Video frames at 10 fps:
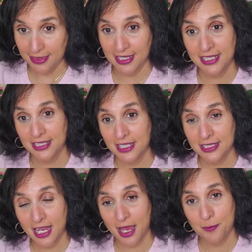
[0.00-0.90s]
This is the
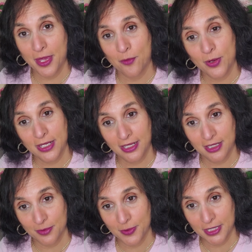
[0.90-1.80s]
time that we
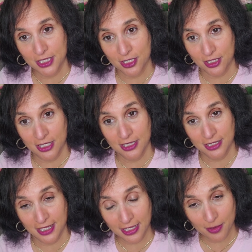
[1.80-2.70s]
need to be starting to
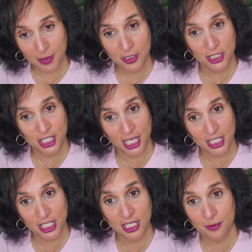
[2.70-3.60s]
think about
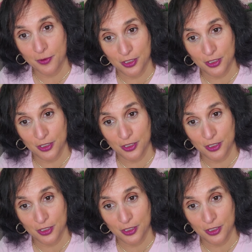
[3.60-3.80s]
changing up